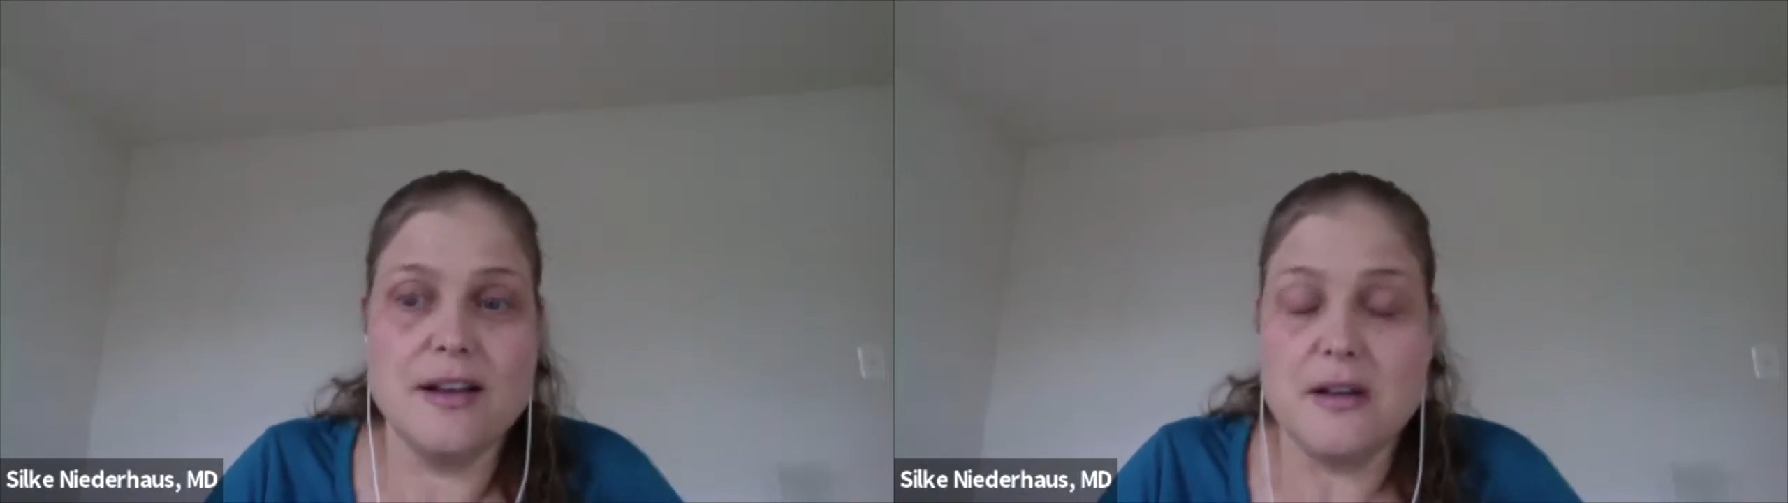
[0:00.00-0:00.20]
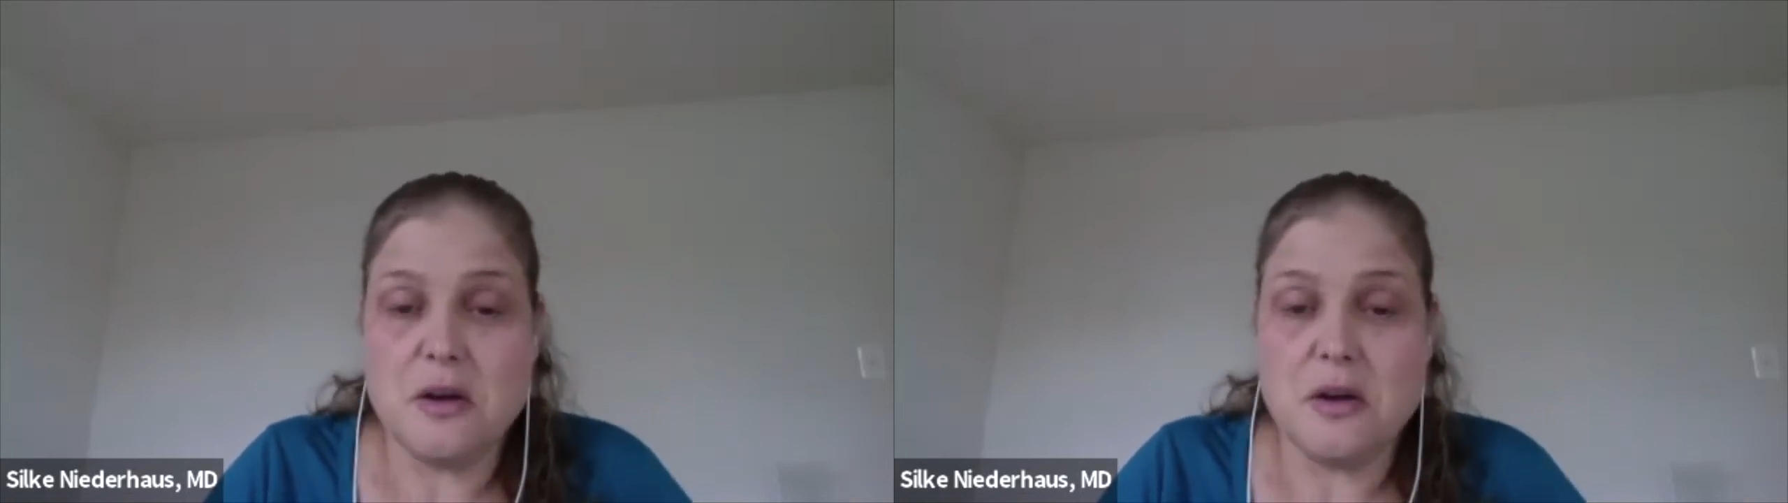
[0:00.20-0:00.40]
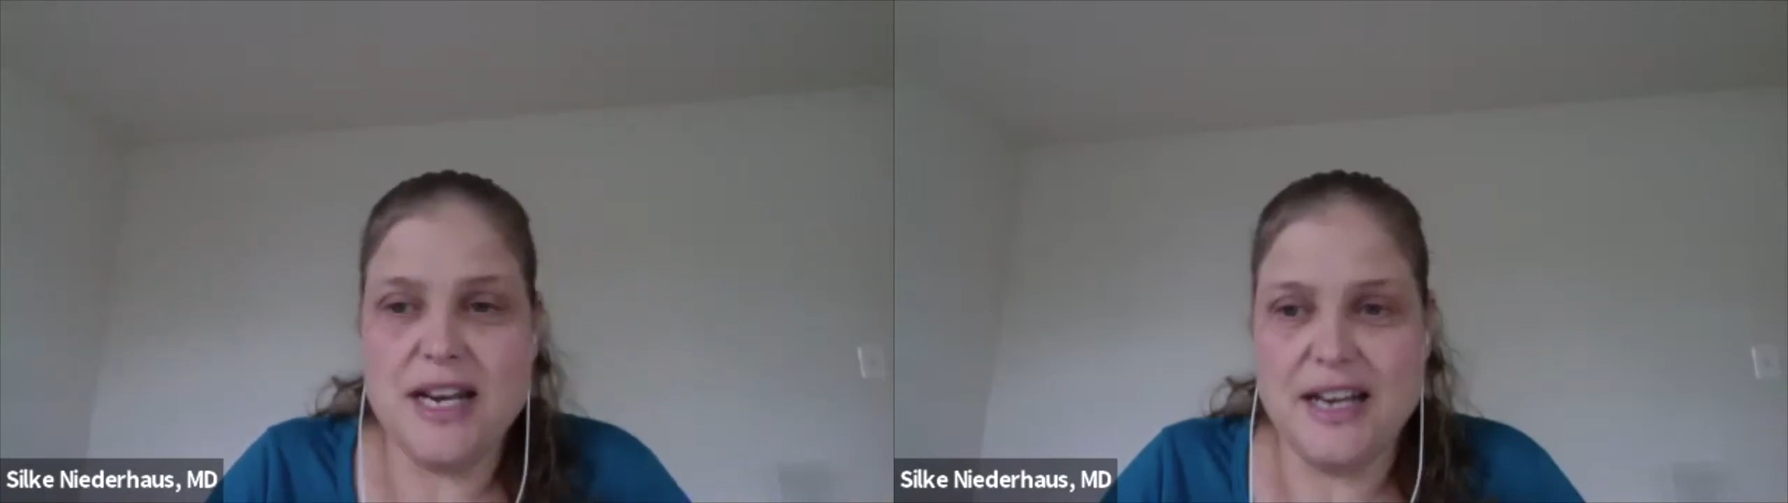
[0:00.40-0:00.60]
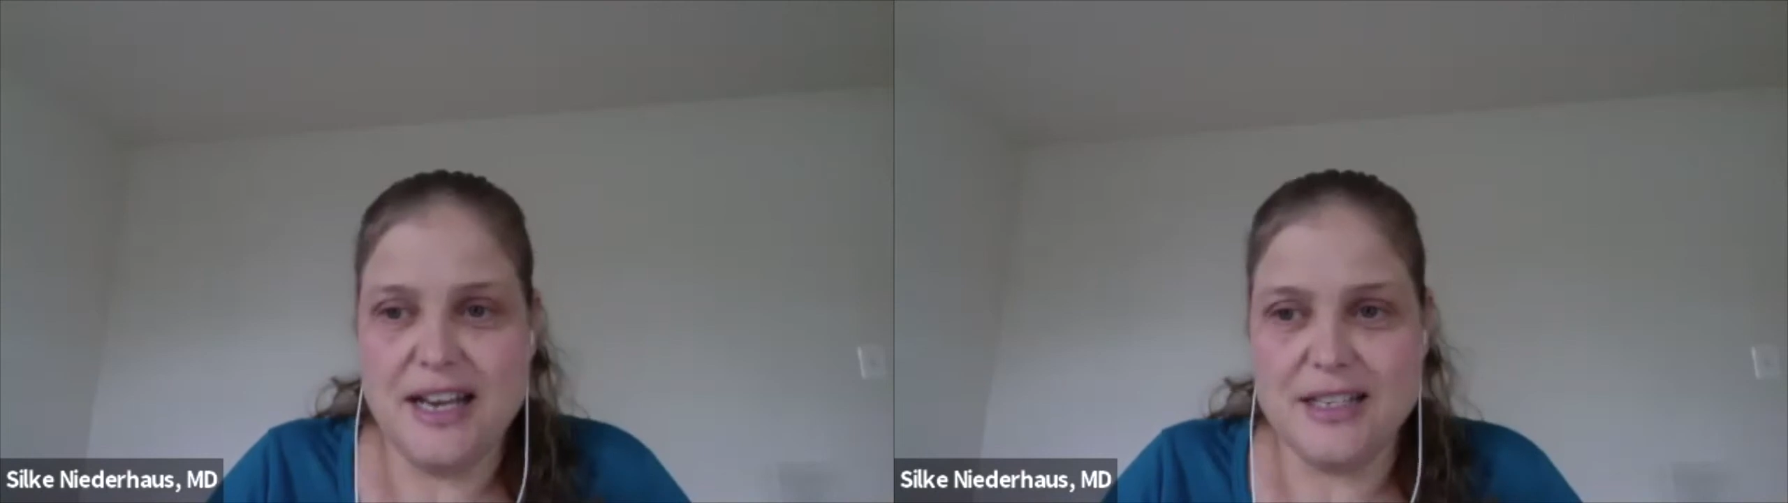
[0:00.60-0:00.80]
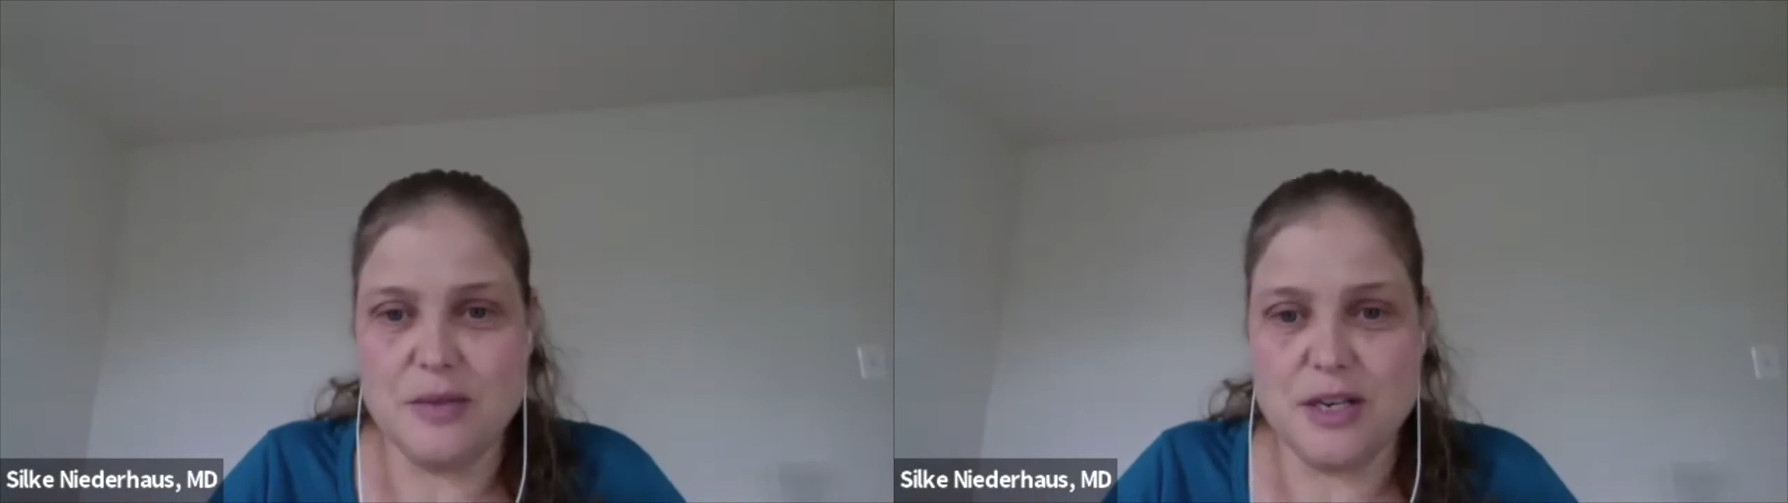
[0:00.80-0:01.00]
quite
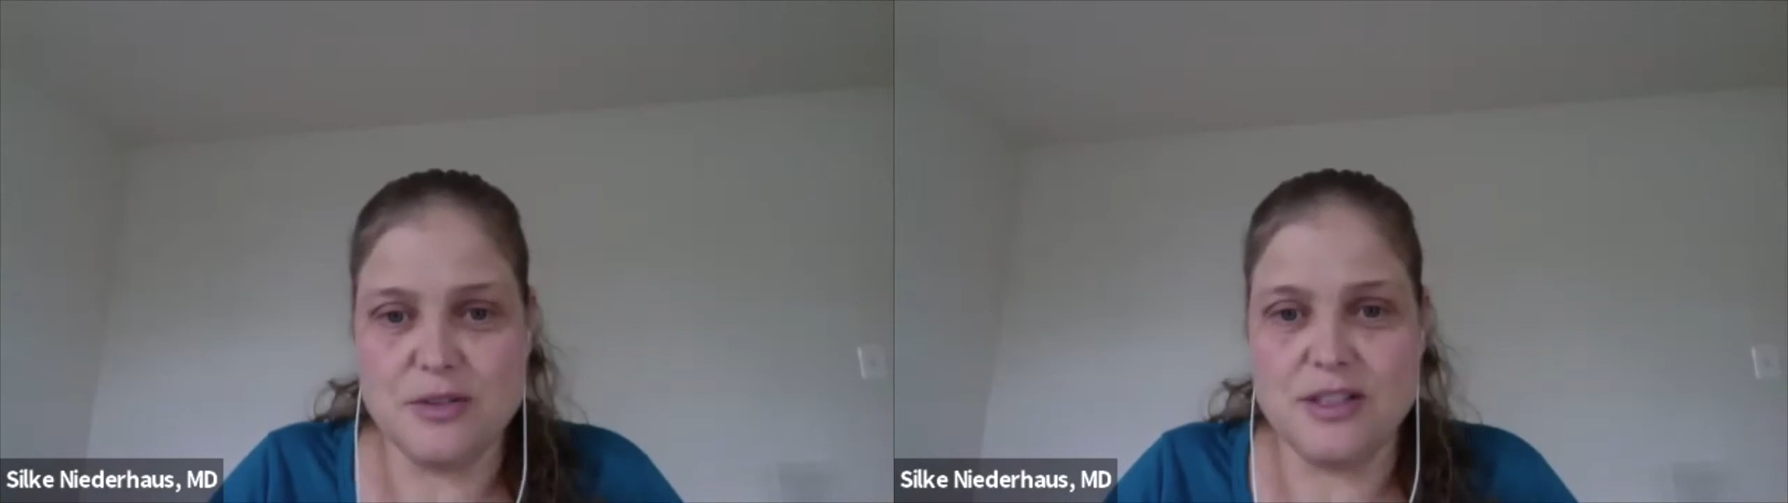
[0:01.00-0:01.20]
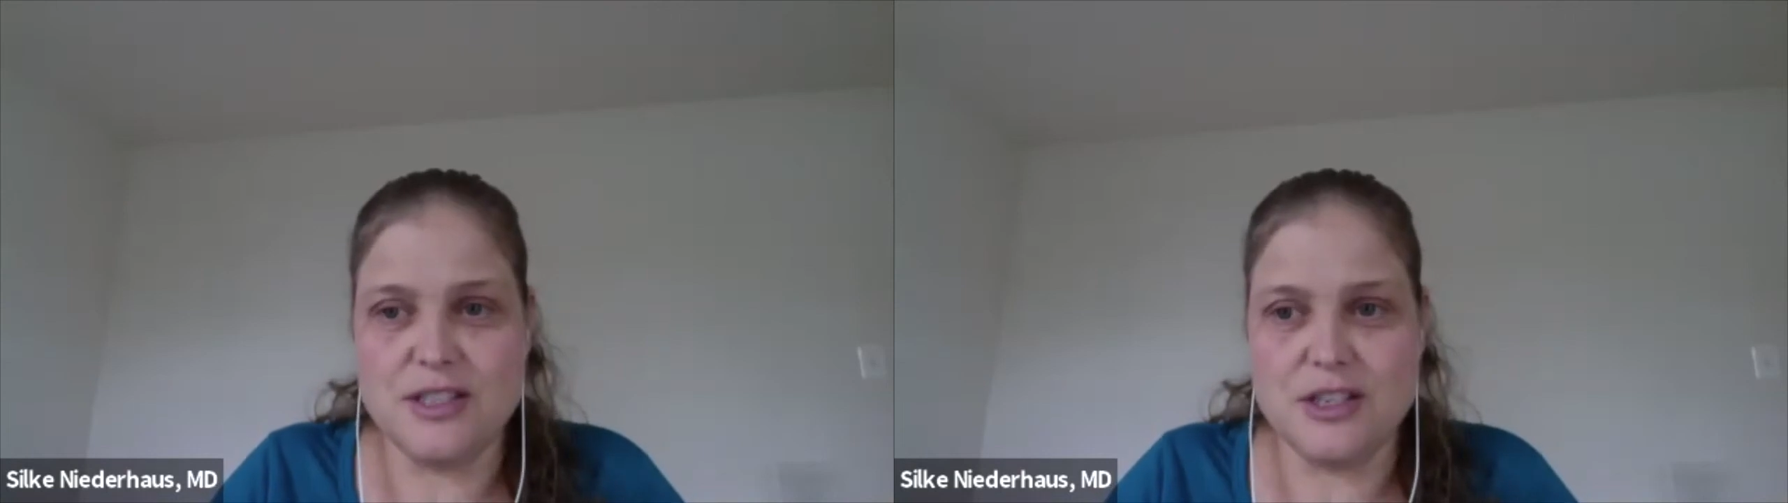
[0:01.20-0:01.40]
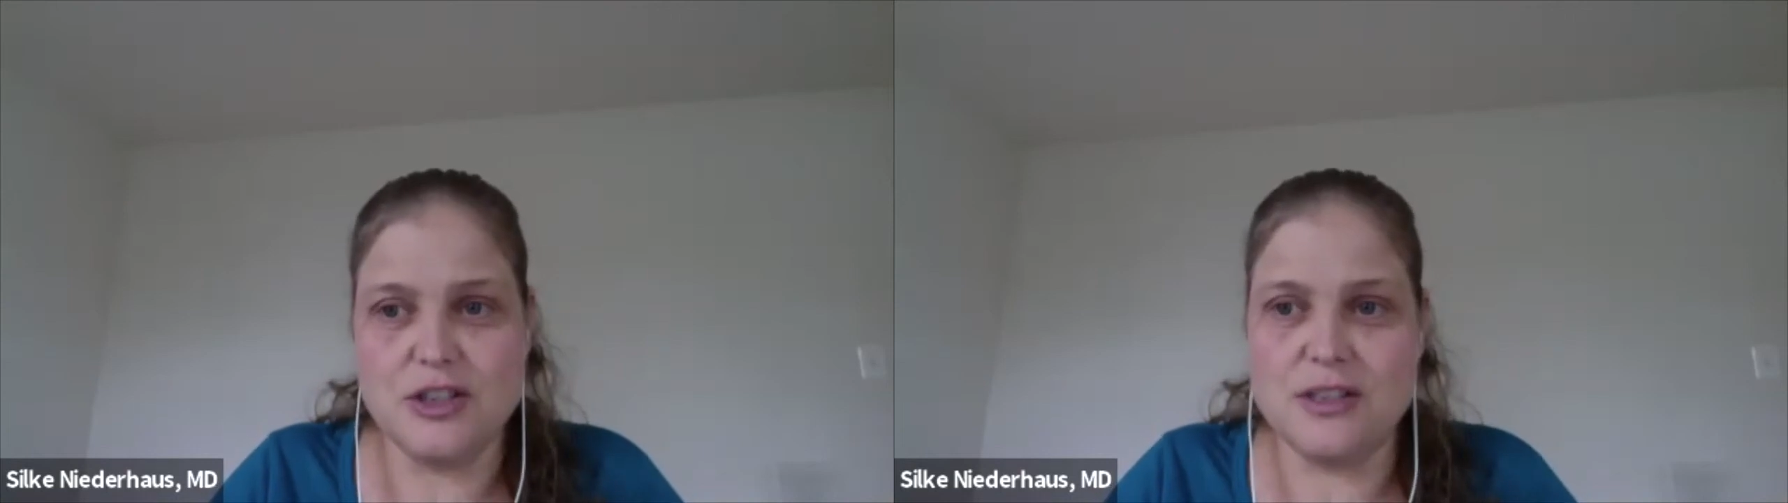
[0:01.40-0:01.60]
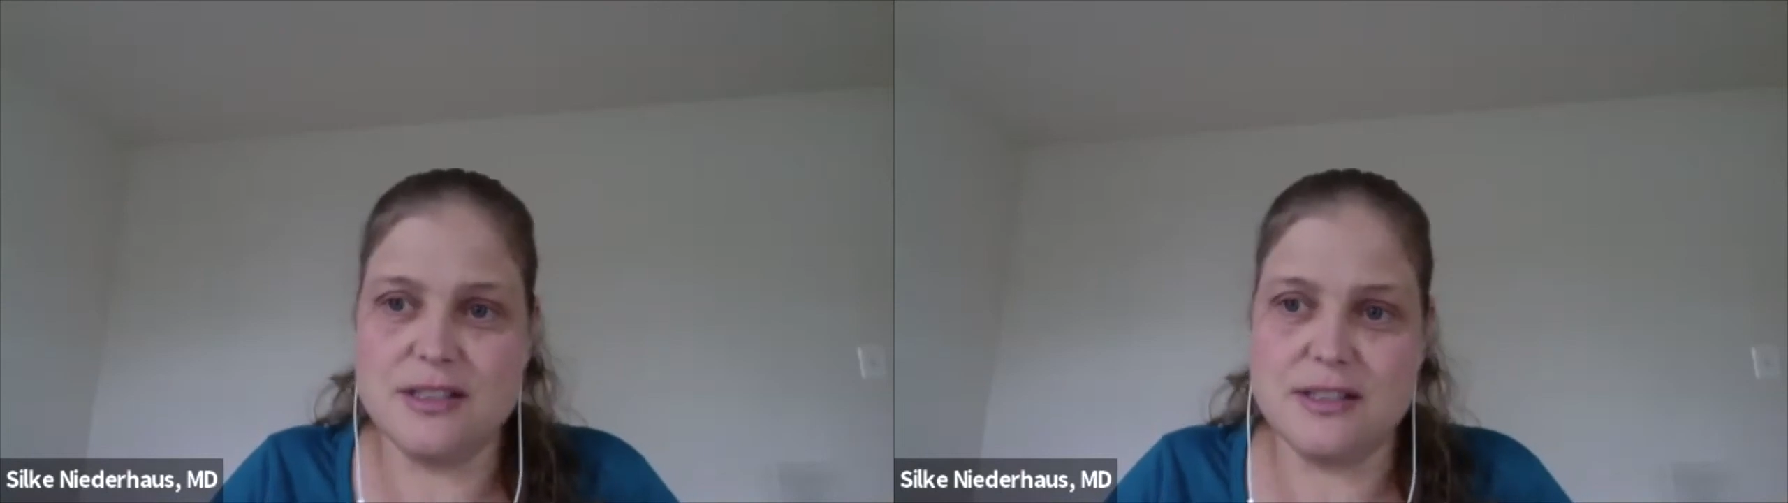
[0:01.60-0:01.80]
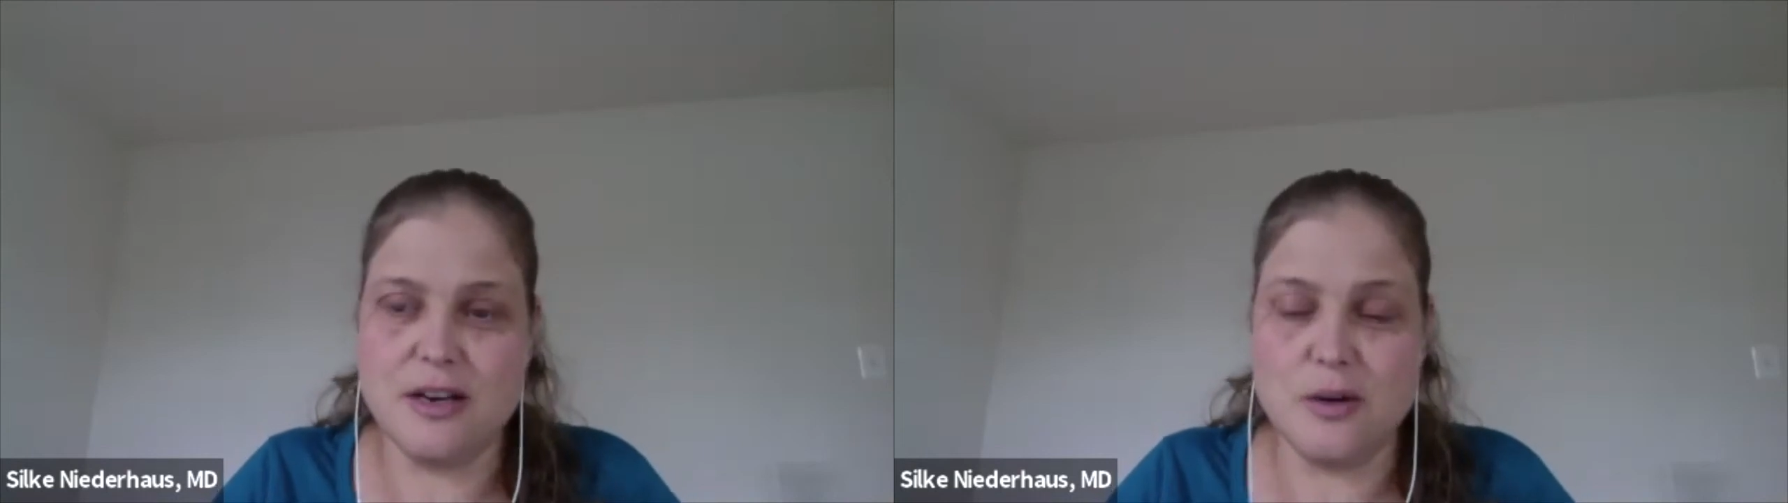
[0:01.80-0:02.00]
nice when your incision is,
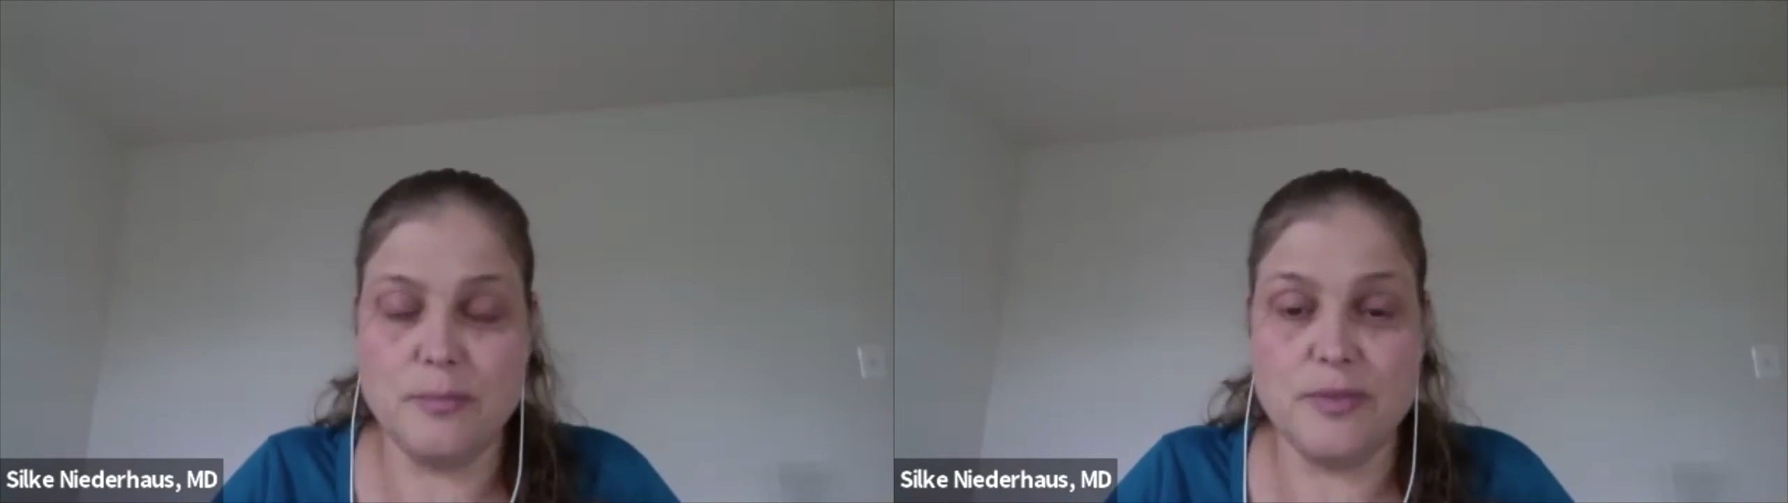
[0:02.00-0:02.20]
you know,